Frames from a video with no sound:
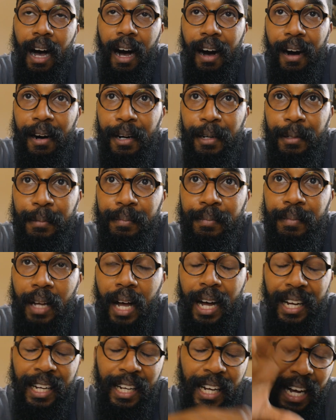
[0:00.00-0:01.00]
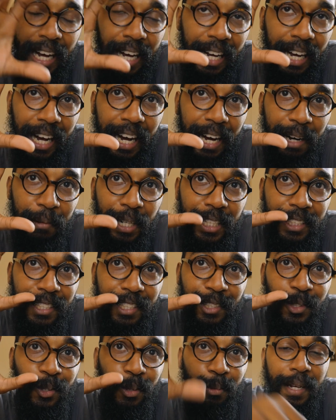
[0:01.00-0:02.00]
I'm
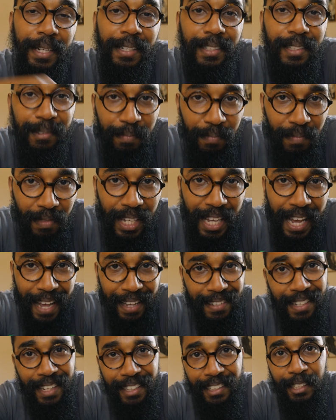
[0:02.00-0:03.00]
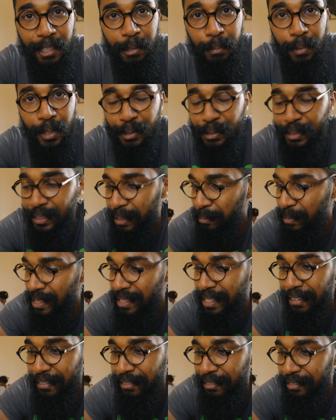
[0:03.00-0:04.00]
actually super excited about some
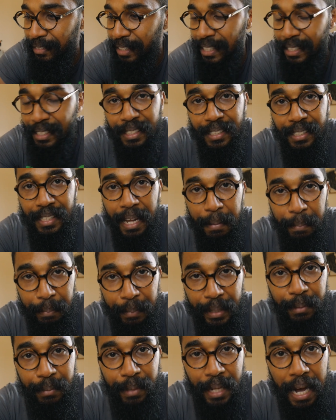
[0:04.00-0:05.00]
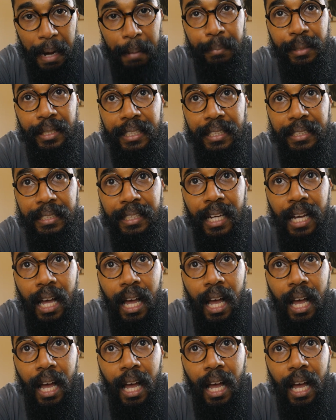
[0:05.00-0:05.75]
stuff that may be happening